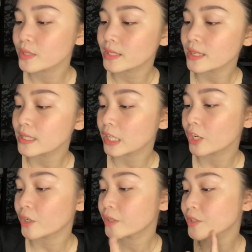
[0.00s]
says
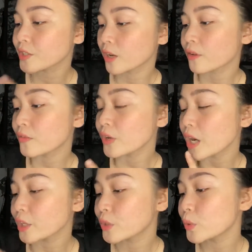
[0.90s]
here, discover a
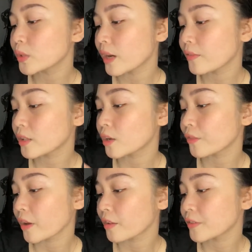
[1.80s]
new level of
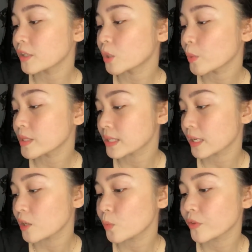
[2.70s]
healthy glowing
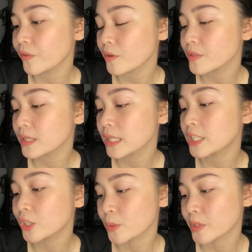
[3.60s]
skin with
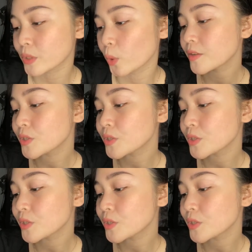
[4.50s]
Fairyskin Derma soap.